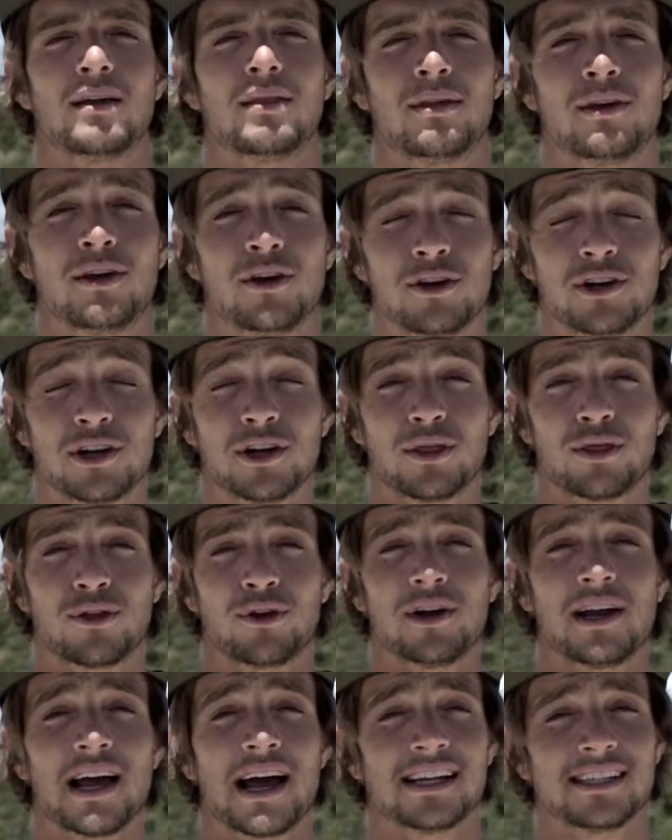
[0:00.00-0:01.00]
The Union
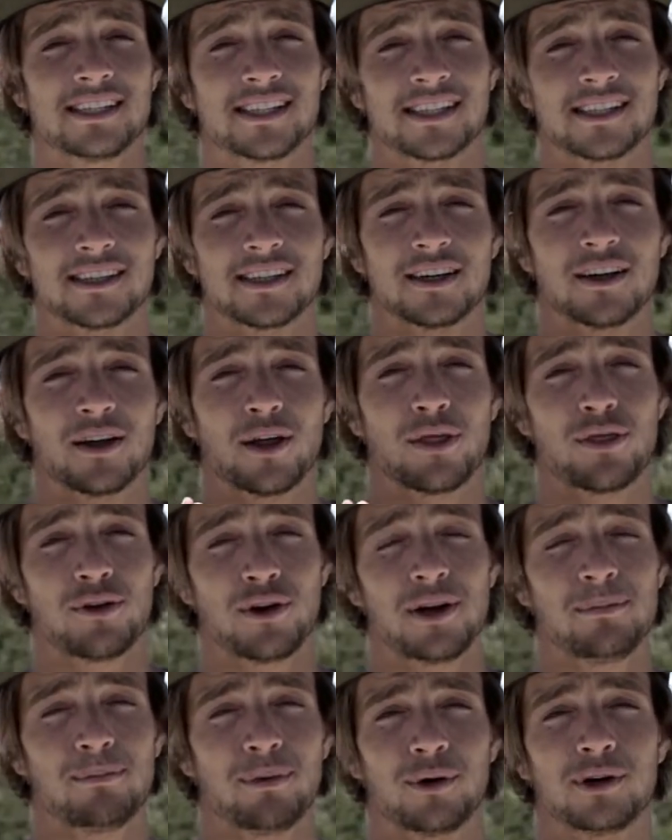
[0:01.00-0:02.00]
3 has
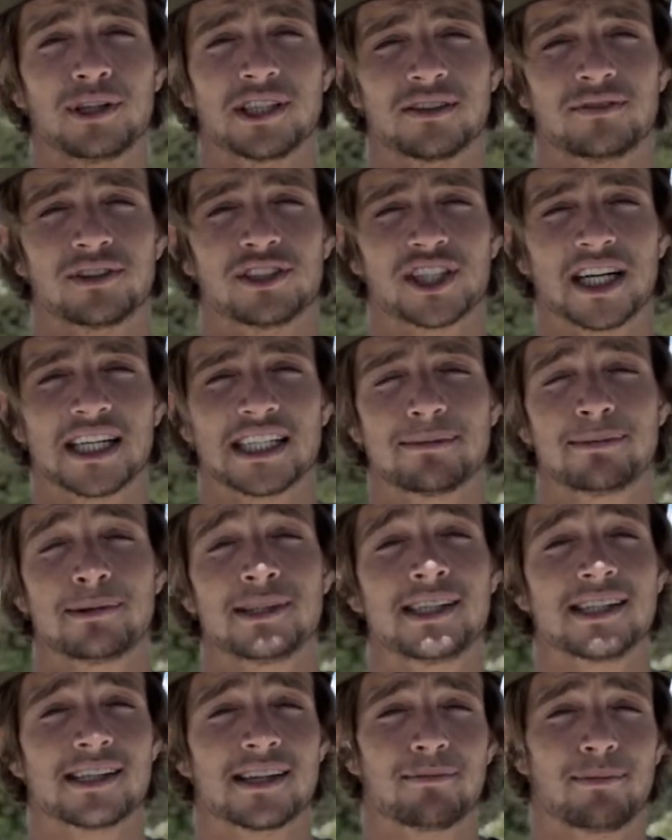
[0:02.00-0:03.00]
3 points of
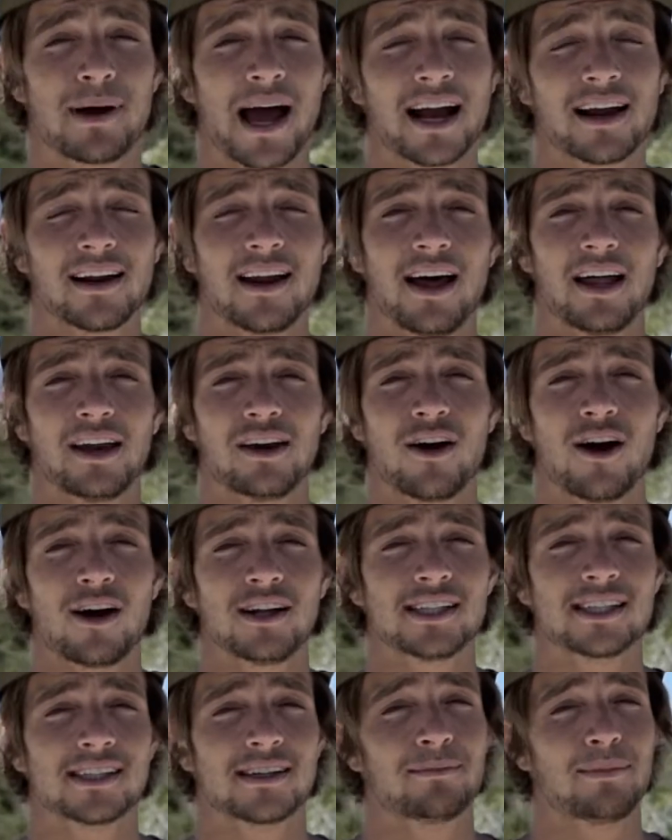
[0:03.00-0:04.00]
adjustments: the backline
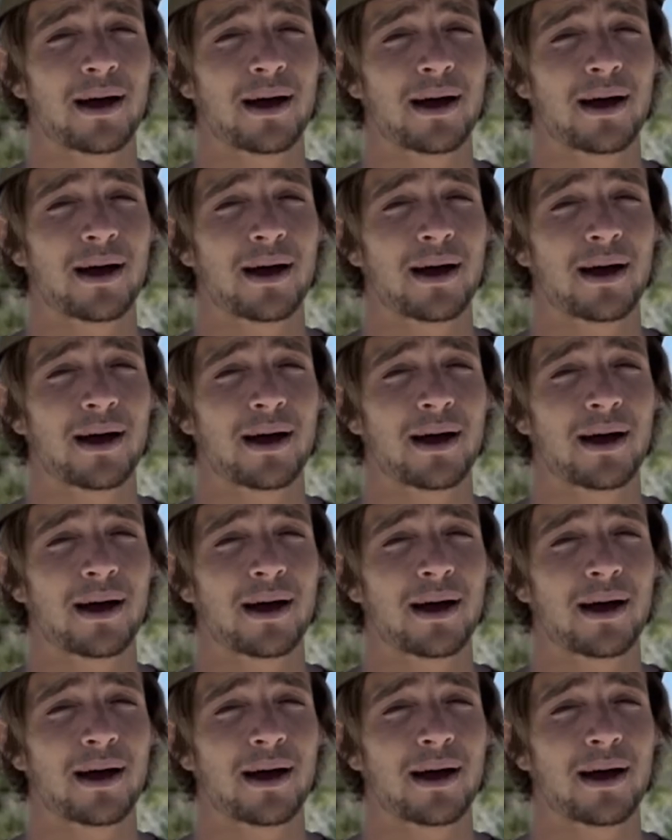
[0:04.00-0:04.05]
knots, the